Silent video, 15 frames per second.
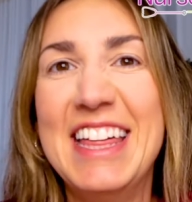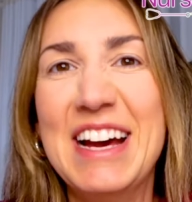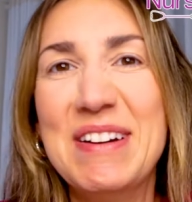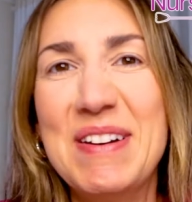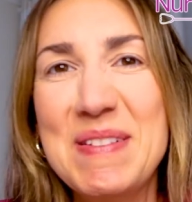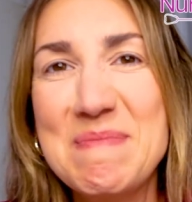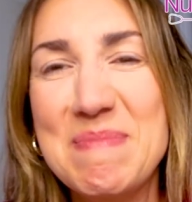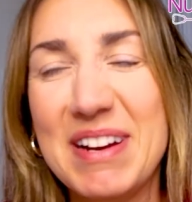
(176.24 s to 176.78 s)

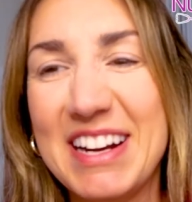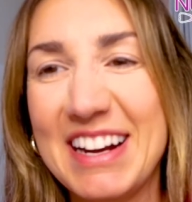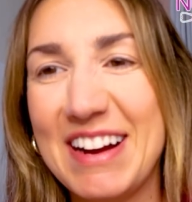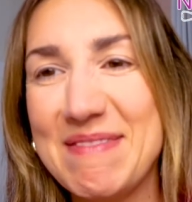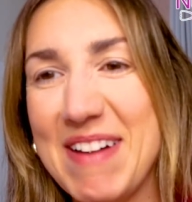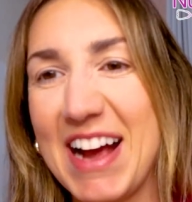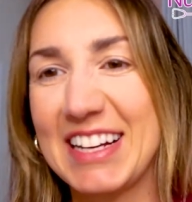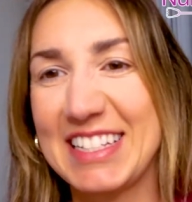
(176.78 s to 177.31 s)
we put it
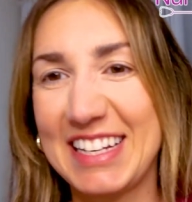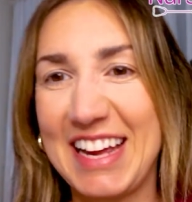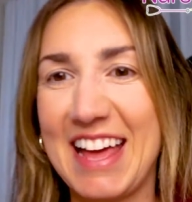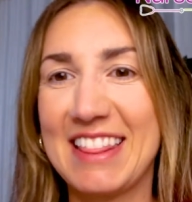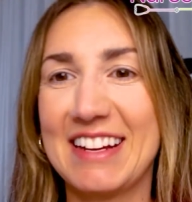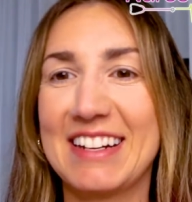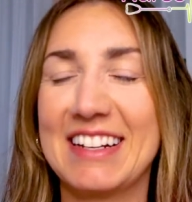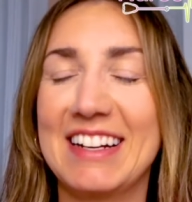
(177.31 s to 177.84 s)
all back
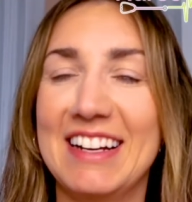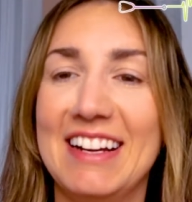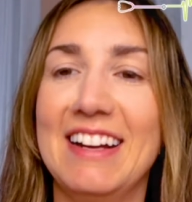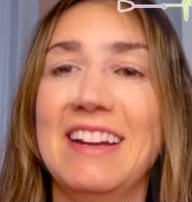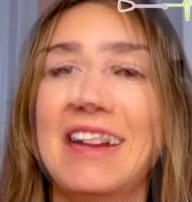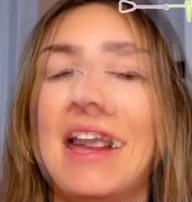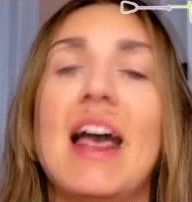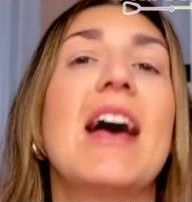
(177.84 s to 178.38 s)
together.
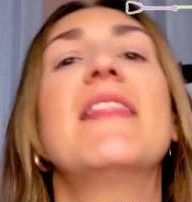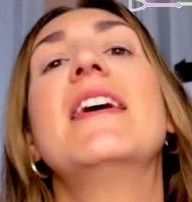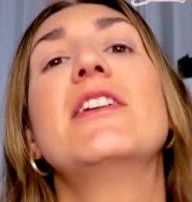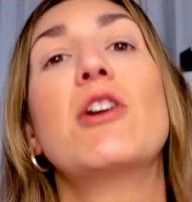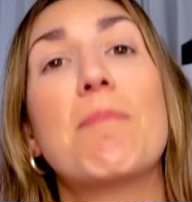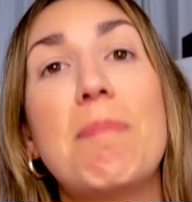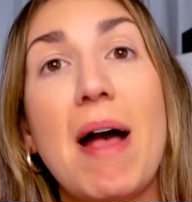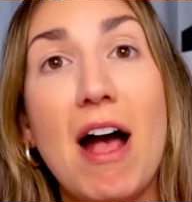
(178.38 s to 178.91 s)
And then
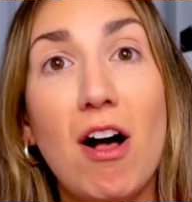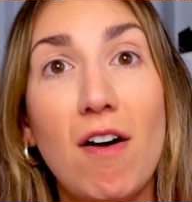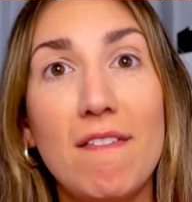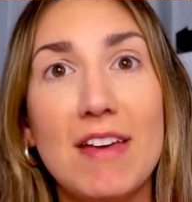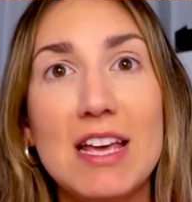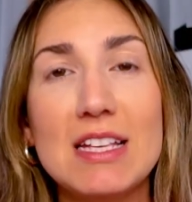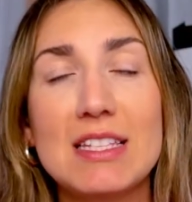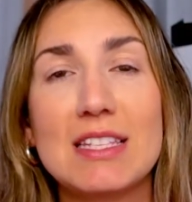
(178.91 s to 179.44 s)
your
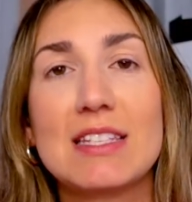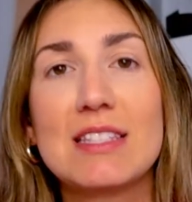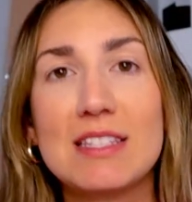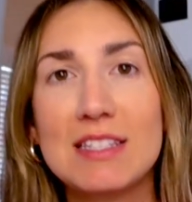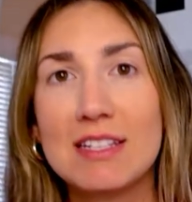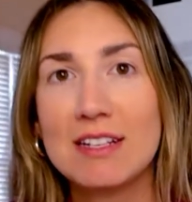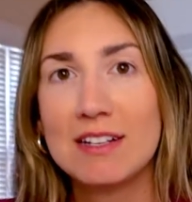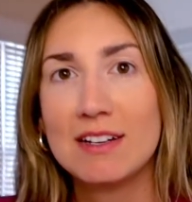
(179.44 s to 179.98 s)

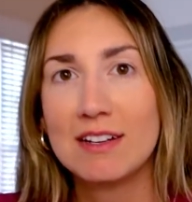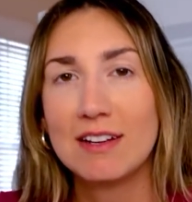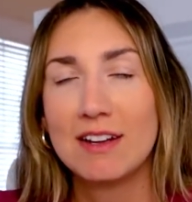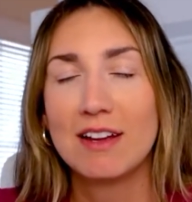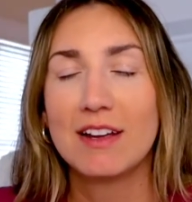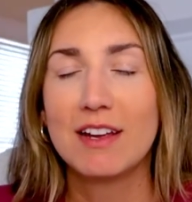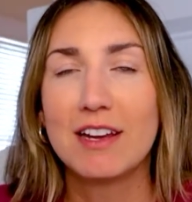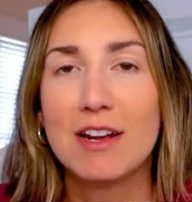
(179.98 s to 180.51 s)
pelvis,
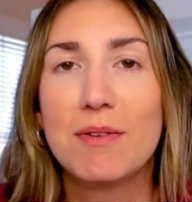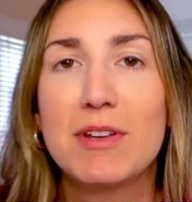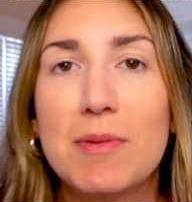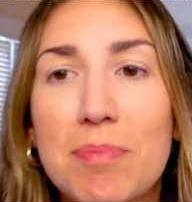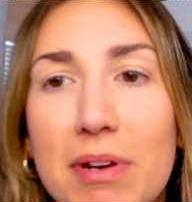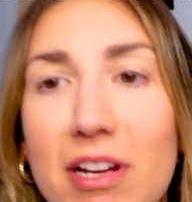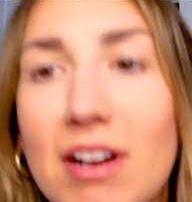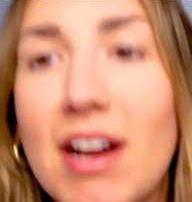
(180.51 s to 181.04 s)
you know, when you put